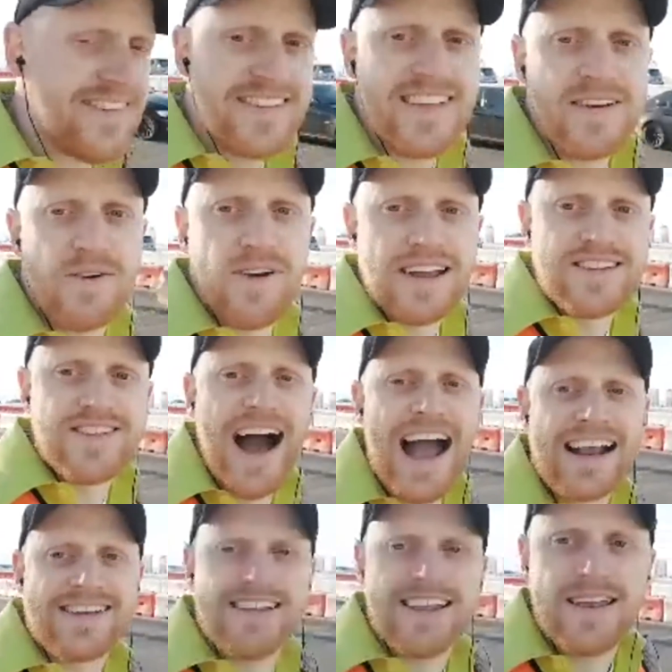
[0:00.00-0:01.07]
and didn't really
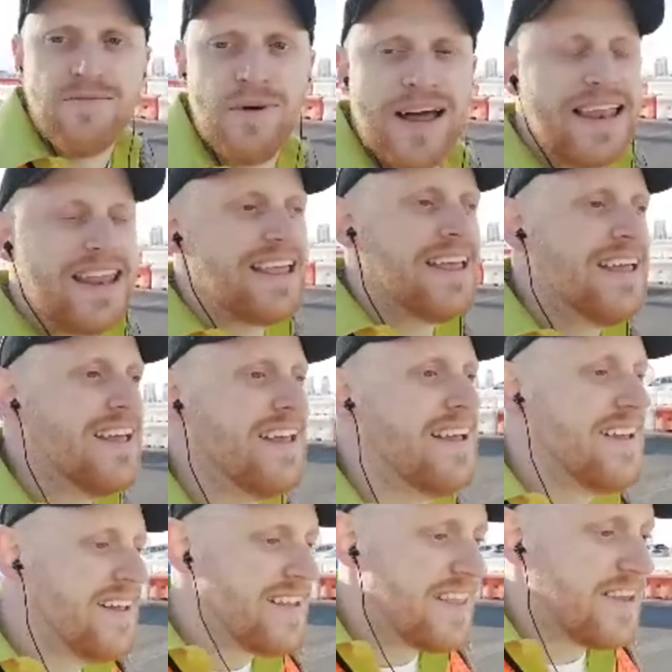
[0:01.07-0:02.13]
talk to anybody.
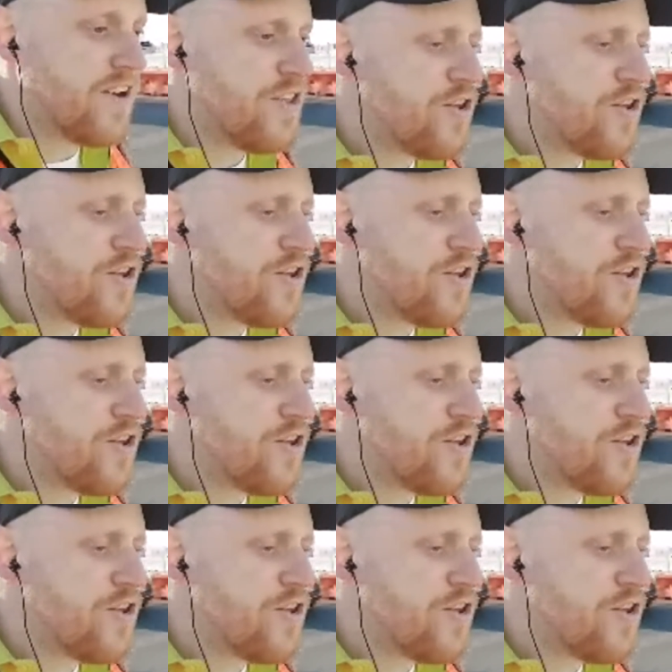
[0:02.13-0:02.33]
You know,